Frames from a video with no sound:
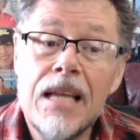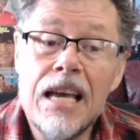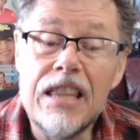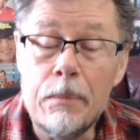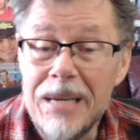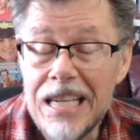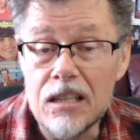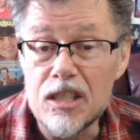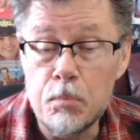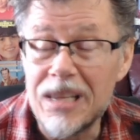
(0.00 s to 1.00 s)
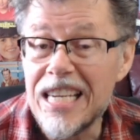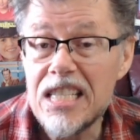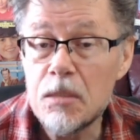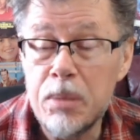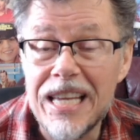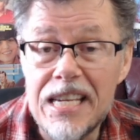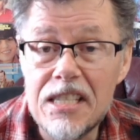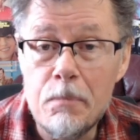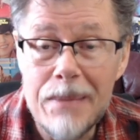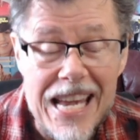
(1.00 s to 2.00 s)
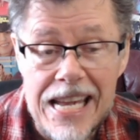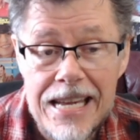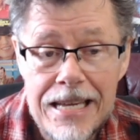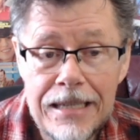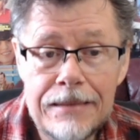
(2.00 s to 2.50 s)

The Beatles, Please Please Me.